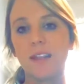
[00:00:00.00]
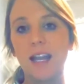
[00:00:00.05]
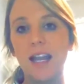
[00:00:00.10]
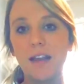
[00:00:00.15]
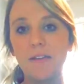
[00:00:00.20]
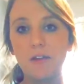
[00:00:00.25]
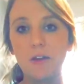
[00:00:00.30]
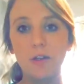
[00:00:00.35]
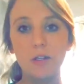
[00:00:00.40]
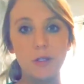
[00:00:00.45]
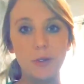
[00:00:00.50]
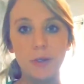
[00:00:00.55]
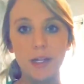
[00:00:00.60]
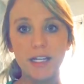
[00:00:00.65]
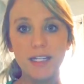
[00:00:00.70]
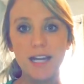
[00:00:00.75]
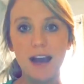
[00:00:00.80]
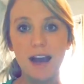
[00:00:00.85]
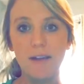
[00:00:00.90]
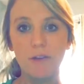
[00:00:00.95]
if you do
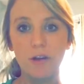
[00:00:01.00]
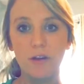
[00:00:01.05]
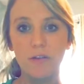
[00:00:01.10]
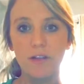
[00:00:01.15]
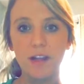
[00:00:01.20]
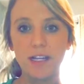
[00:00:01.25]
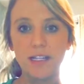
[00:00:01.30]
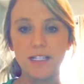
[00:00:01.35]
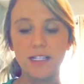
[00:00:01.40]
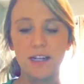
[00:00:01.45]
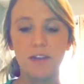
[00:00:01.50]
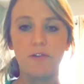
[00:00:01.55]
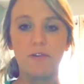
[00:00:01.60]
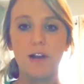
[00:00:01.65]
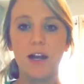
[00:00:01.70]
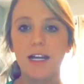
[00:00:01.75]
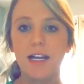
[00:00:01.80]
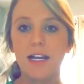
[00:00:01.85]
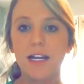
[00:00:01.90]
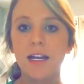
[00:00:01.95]
need to have all of that stuff
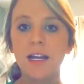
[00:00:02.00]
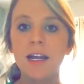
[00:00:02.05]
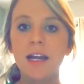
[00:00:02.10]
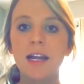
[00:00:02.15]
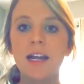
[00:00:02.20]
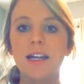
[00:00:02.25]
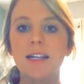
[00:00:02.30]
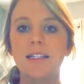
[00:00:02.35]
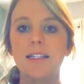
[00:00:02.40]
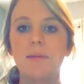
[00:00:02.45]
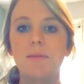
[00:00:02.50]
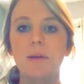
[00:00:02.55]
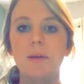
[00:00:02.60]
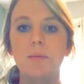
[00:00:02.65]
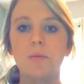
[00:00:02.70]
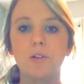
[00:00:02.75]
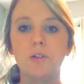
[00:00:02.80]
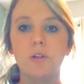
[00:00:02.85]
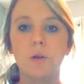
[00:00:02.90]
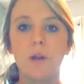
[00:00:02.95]
ready. Some
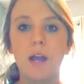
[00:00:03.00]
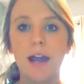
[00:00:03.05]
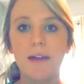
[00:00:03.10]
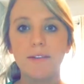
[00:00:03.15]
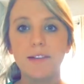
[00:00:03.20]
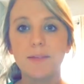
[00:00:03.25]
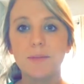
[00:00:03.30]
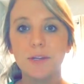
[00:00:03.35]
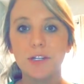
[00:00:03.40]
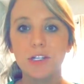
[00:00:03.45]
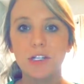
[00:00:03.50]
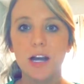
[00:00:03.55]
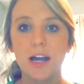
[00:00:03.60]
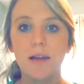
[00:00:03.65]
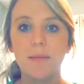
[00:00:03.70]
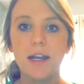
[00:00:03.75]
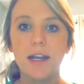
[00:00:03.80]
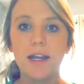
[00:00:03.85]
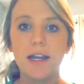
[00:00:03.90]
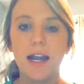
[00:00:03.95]
people don't have as much
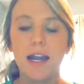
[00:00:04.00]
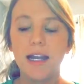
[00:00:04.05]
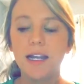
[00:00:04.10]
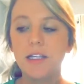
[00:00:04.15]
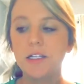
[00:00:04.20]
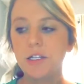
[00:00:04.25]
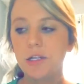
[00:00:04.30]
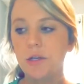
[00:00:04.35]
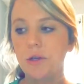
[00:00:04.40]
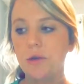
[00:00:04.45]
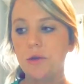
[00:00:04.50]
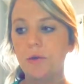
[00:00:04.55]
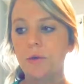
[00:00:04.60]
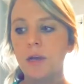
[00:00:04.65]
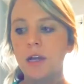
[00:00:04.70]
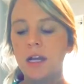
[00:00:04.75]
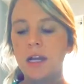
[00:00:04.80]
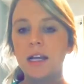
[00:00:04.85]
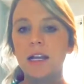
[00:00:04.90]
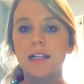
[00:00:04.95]
time at night to
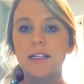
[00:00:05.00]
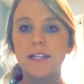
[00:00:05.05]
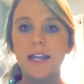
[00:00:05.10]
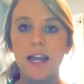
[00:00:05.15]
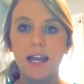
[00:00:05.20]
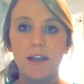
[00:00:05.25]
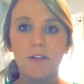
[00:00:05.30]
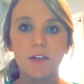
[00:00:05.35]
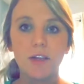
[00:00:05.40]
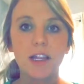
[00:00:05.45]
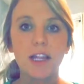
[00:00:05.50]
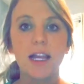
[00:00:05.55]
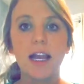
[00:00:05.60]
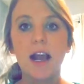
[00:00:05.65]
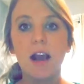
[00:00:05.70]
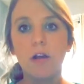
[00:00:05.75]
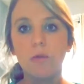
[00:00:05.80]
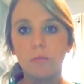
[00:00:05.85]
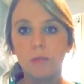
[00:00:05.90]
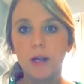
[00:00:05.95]
take everything
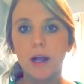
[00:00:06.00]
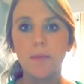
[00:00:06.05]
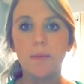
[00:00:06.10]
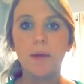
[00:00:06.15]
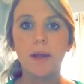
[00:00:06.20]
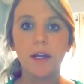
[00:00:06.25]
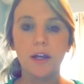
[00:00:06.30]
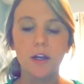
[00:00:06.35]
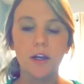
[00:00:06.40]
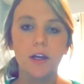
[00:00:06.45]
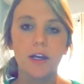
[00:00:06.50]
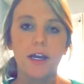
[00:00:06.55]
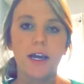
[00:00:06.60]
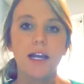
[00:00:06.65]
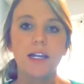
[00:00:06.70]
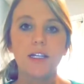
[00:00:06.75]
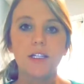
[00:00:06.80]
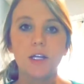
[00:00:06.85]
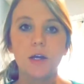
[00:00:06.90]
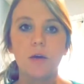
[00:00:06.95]
out, prep it, cook
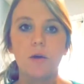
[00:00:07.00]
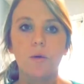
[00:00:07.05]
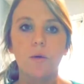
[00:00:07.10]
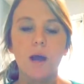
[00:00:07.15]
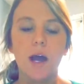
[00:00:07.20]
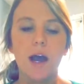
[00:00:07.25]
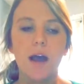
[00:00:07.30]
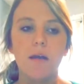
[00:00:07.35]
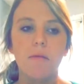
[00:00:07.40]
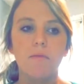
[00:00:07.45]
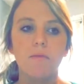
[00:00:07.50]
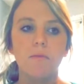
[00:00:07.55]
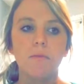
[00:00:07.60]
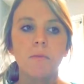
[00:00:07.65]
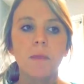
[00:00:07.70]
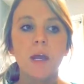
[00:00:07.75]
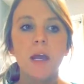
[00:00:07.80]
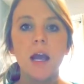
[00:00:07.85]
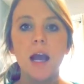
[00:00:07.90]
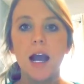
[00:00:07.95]
it. So
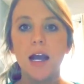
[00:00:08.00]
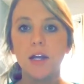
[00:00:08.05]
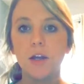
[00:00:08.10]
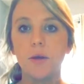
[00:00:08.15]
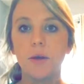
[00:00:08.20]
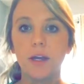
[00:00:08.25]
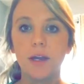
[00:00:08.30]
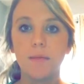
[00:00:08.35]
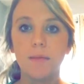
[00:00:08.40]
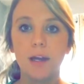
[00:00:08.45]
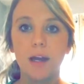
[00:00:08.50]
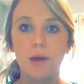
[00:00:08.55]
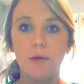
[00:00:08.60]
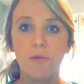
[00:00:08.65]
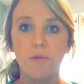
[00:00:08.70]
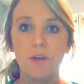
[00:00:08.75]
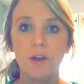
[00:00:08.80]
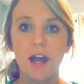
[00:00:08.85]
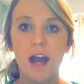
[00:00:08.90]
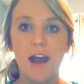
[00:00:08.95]
I know it can be
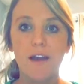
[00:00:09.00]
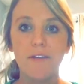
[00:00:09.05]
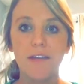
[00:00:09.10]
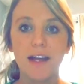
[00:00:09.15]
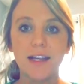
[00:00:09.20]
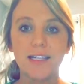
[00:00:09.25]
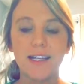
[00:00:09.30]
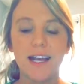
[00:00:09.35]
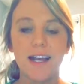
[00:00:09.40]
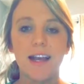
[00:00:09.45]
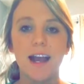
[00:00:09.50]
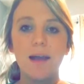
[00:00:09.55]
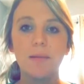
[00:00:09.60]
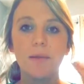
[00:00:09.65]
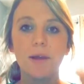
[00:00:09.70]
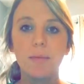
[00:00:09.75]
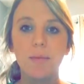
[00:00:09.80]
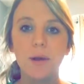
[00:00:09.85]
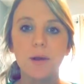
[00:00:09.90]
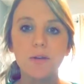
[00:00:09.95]
helpful to have that done. I'm
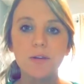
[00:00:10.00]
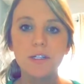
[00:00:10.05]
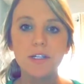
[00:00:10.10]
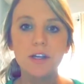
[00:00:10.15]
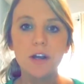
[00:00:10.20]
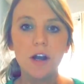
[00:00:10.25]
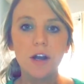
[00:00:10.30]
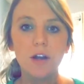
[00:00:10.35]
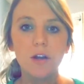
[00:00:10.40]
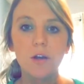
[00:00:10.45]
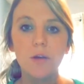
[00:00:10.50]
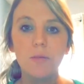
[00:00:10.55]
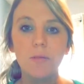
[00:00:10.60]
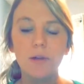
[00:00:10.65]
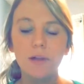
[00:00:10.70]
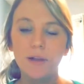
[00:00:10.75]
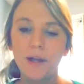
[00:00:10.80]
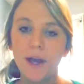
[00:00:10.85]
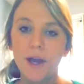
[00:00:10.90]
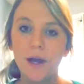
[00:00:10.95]
going to post an article
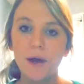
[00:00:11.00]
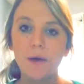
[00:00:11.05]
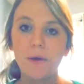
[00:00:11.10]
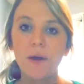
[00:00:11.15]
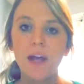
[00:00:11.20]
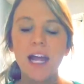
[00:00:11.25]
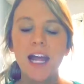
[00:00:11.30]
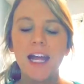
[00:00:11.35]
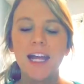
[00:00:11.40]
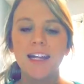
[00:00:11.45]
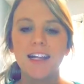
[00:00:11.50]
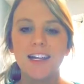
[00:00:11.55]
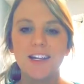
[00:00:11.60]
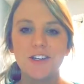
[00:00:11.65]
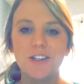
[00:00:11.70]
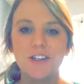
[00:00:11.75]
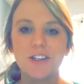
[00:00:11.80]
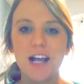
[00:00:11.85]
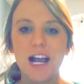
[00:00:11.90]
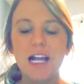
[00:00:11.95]
below that's
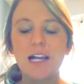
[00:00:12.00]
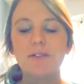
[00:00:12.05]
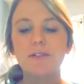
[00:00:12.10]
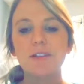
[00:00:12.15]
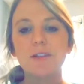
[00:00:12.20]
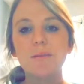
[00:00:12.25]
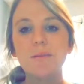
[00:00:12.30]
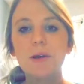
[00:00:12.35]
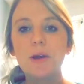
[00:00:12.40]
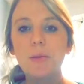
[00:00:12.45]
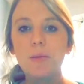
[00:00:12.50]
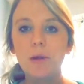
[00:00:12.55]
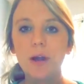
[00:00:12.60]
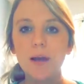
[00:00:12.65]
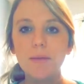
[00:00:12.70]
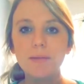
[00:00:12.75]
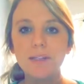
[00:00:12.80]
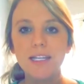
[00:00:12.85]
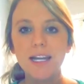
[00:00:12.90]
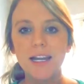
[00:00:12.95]
just kind of some meal
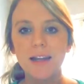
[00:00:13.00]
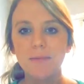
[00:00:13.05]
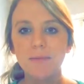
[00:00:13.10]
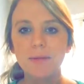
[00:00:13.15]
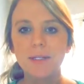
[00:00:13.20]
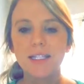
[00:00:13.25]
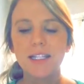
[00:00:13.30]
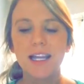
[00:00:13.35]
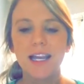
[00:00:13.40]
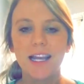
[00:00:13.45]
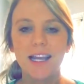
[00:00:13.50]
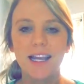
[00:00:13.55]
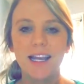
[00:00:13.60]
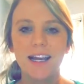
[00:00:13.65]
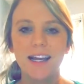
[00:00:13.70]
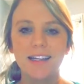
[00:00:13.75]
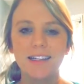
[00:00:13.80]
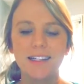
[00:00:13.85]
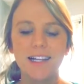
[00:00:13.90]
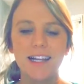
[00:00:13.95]
prep tips
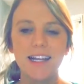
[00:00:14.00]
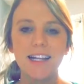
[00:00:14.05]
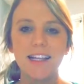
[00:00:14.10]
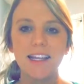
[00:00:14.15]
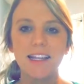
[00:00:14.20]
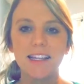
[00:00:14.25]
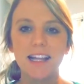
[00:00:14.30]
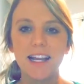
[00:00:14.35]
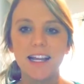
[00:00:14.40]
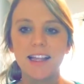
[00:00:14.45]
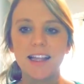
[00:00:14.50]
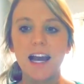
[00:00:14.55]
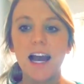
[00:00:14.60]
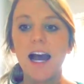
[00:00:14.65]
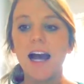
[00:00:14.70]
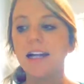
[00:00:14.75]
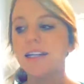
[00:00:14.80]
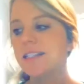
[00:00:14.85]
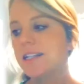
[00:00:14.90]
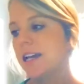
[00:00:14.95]
and anything like
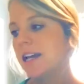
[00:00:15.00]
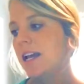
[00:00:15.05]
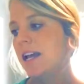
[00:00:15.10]
that.